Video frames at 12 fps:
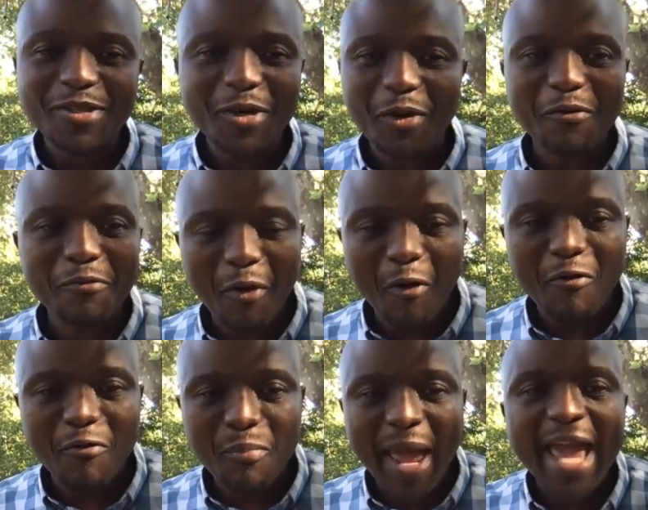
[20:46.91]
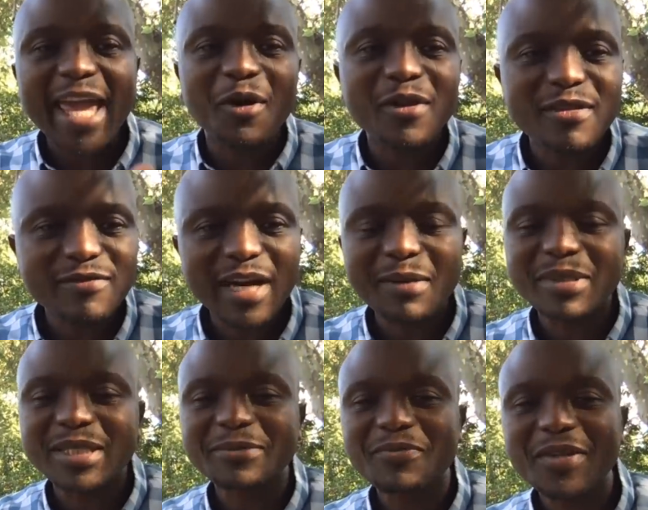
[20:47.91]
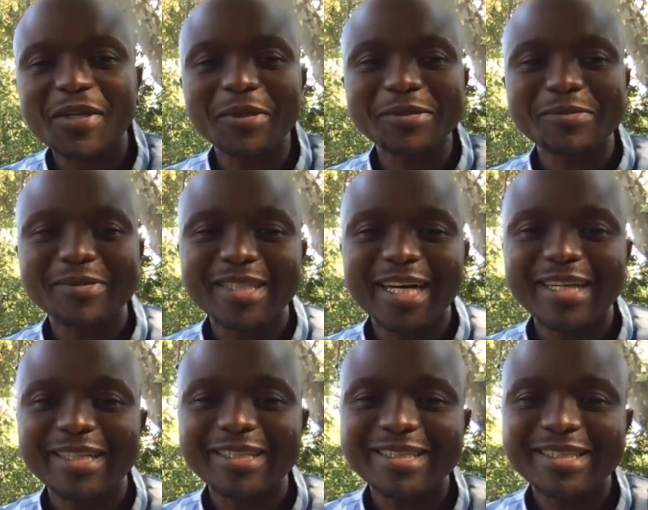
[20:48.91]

You know, of banking on the farmer. You know, yeah.